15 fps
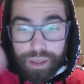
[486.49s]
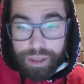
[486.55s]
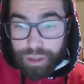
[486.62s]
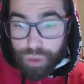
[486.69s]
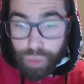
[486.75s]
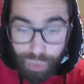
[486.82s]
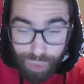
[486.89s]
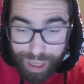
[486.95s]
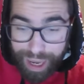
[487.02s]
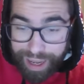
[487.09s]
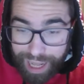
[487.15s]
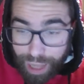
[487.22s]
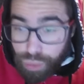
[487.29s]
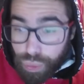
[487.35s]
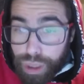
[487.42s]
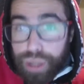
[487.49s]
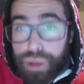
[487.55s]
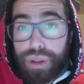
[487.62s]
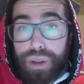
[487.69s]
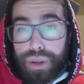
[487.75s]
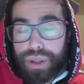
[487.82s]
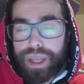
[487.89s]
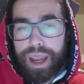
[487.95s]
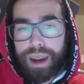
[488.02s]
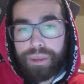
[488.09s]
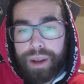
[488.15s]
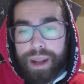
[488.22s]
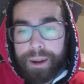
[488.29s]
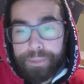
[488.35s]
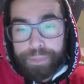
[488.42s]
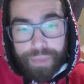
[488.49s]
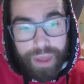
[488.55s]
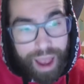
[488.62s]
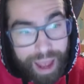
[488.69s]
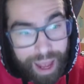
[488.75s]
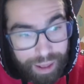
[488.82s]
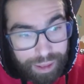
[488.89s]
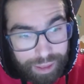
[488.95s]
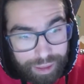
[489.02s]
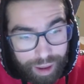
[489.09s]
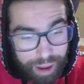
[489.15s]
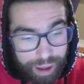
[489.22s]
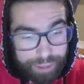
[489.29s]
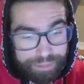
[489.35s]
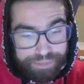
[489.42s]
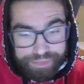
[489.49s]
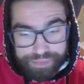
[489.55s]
you learn how to listen to yourself, and um,